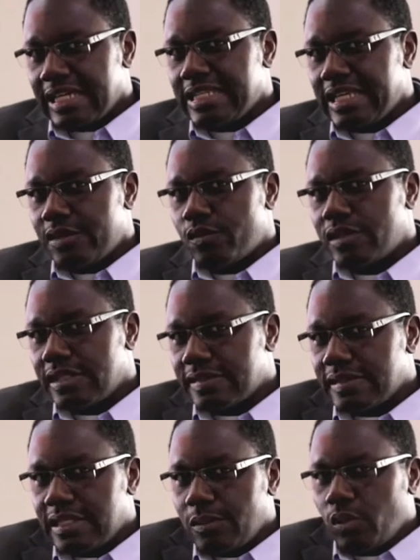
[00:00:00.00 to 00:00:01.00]
and then
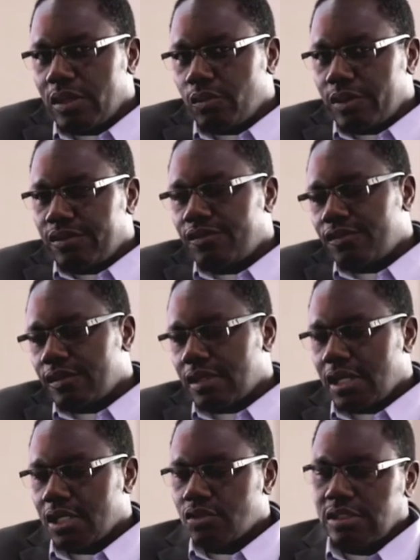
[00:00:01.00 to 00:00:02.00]
releasing them when we've
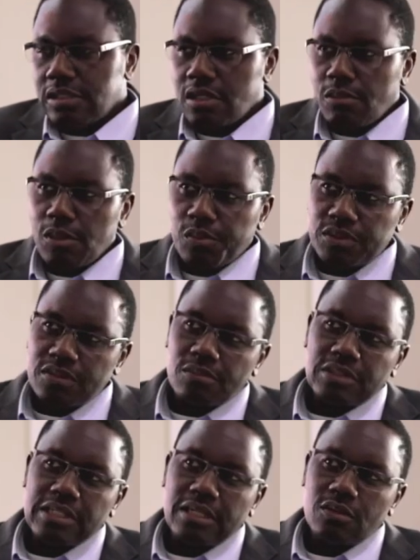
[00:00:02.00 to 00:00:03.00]
actually come up with
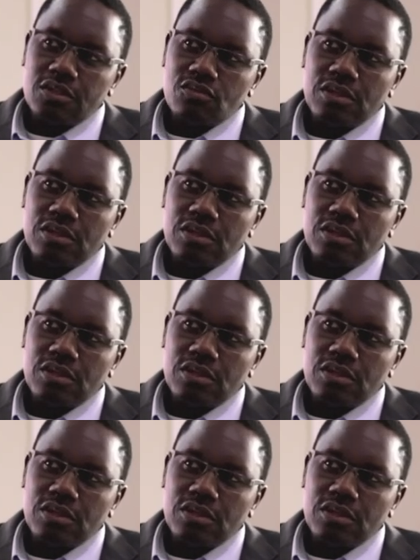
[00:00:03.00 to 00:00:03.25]
something that looks